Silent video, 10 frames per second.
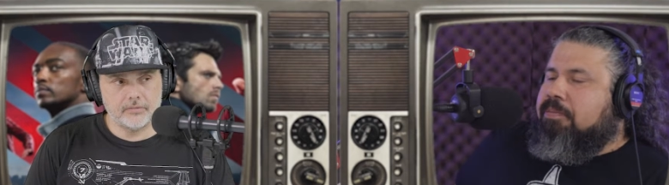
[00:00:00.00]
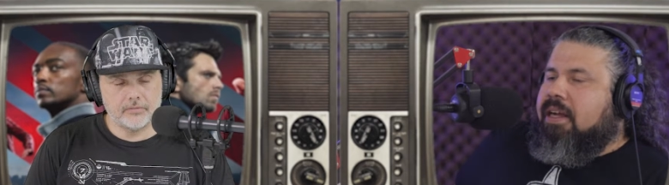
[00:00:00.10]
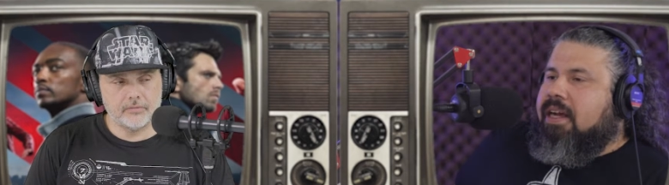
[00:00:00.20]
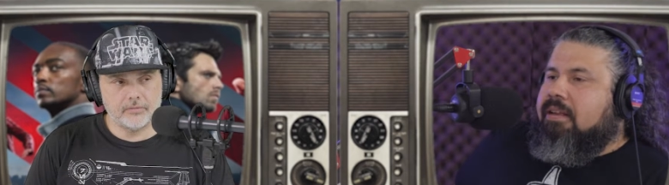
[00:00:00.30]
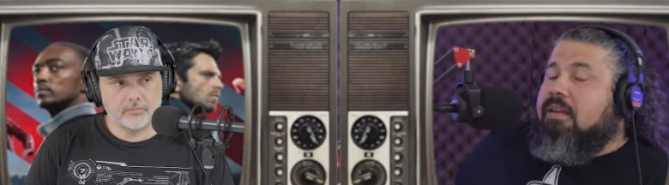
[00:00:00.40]
Speaker 1: the
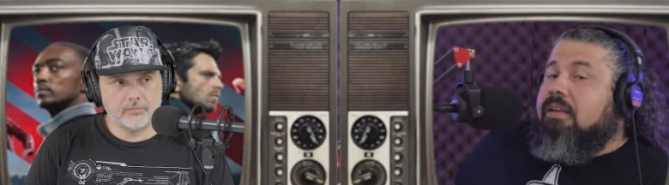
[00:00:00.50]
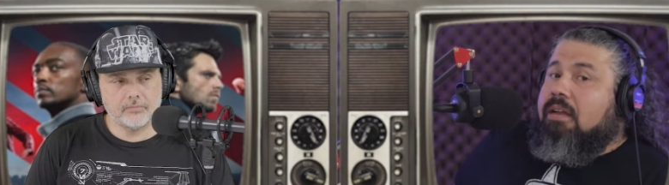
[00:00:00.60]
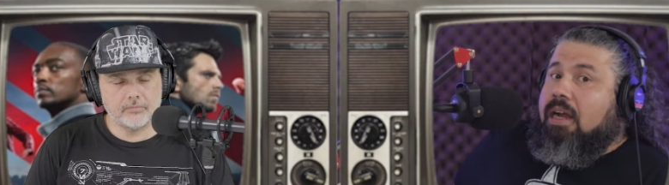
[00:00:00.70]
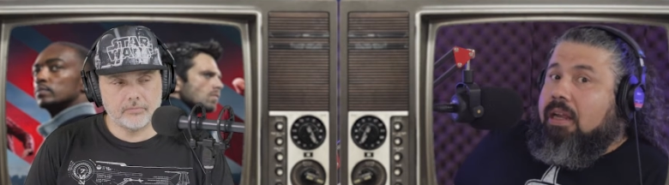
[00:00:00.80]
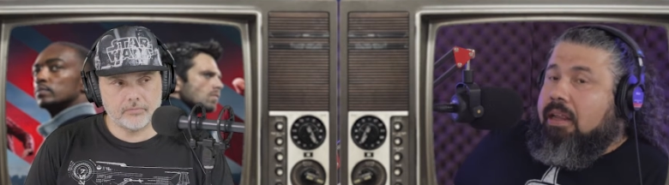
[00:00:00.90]
plot.
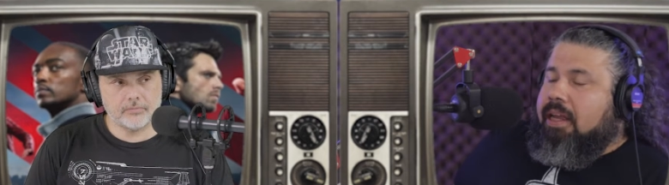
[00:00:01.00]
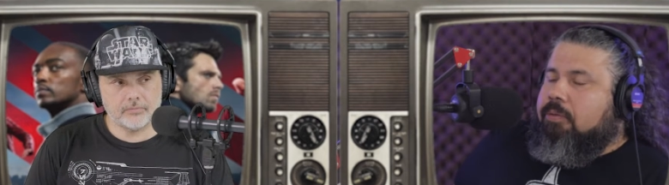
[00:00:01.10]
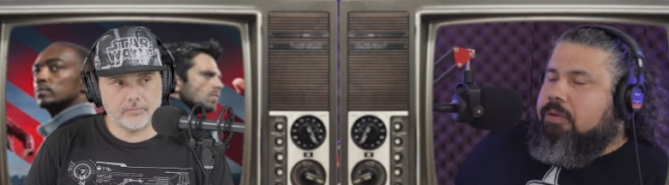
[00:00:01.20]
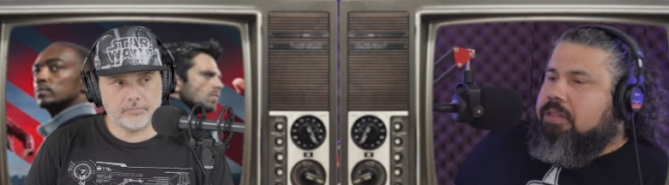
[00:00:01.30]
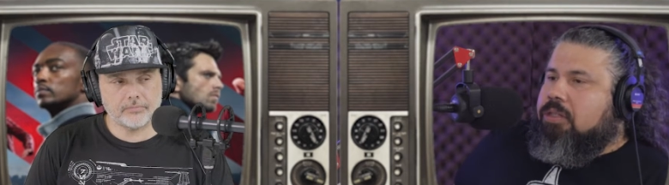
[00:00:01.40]
I
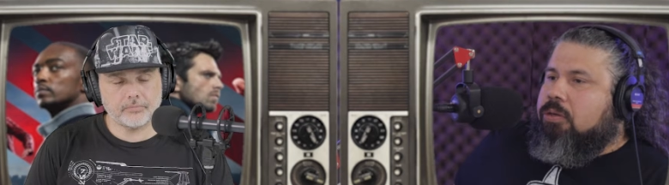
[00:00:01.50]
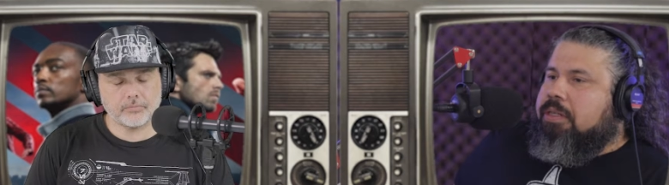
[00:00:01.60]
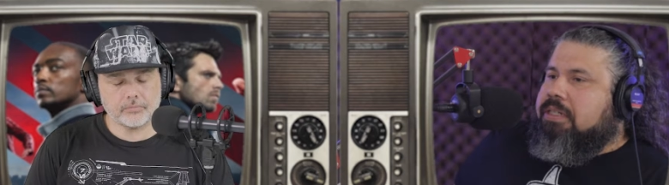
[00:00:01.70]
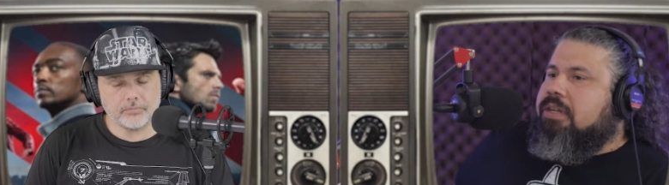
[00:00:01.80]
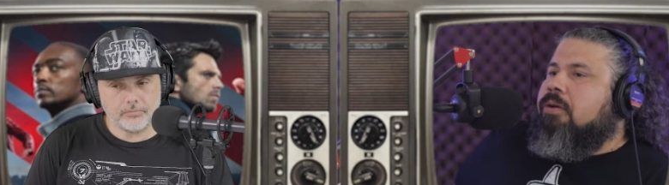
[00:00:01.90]
like where the story's